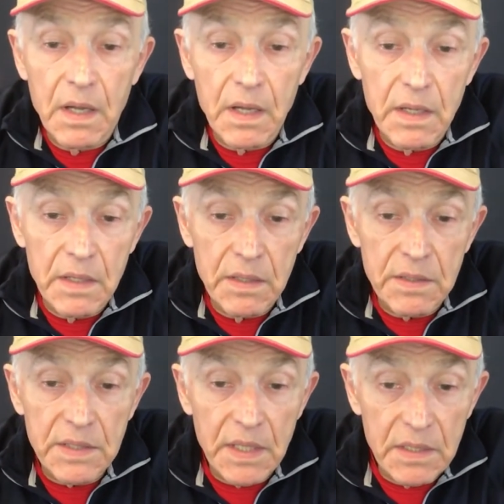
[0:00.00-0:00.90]
A
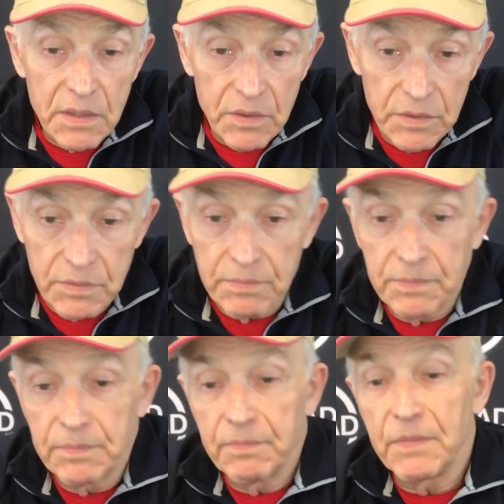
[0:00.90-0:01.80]
side note,
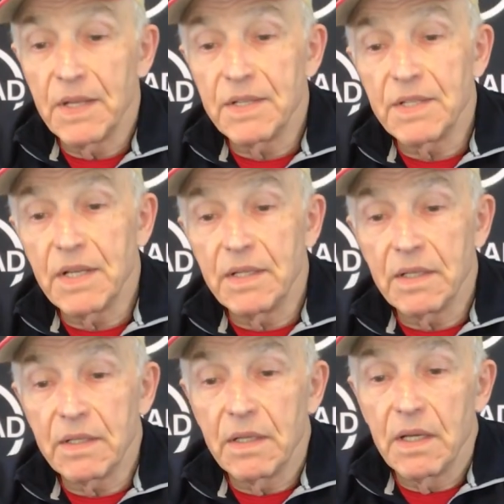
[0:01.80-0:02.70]
they say that
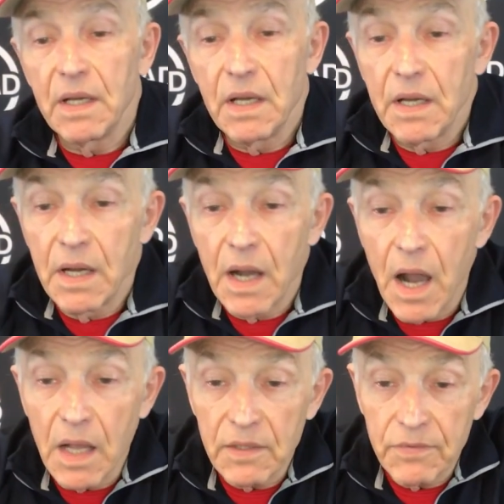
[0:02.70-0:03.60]

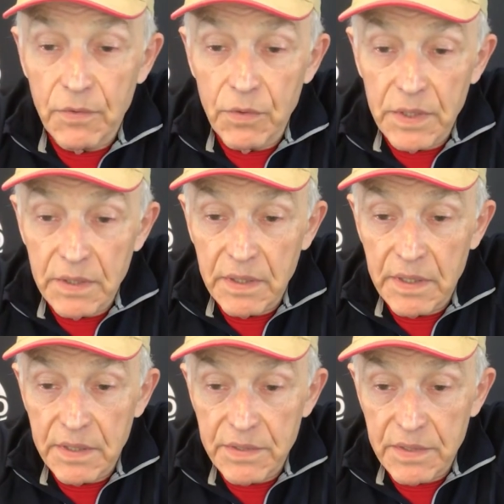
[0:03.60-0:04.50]
olive oil
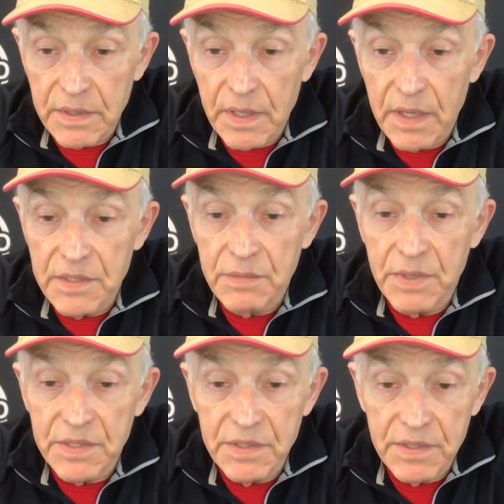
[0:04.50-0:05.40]
has
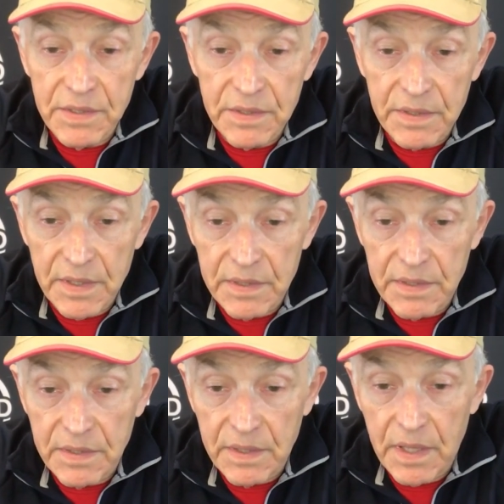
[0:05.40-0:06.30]
antibacterial and
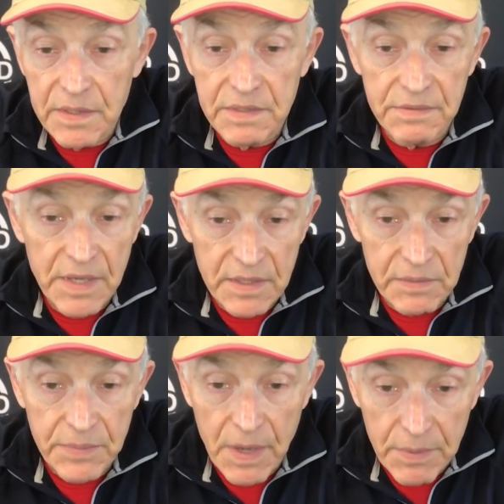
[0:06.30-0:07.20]

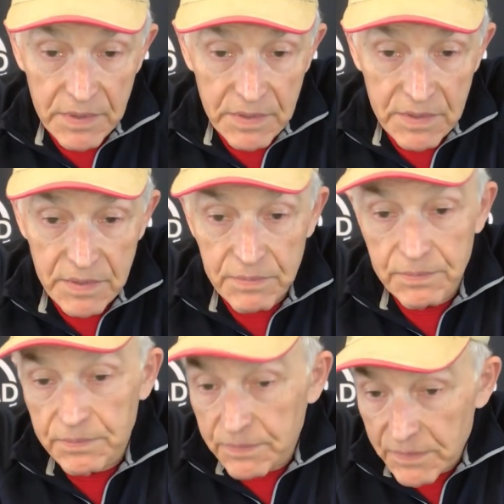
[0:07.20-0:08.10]
antiviral properties.
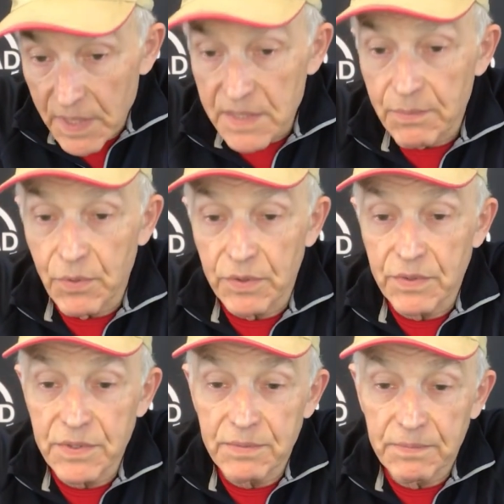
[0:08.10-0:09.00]
That's a
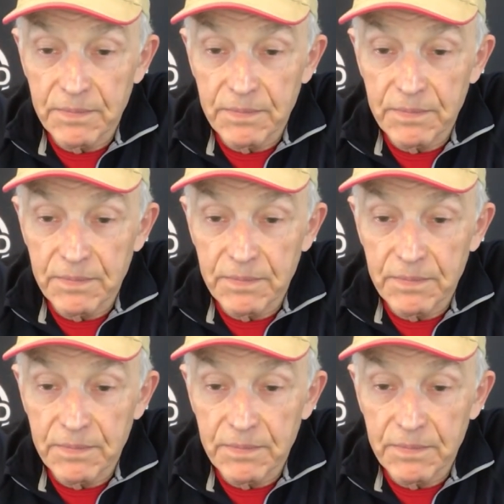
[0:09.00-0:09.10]
bonus.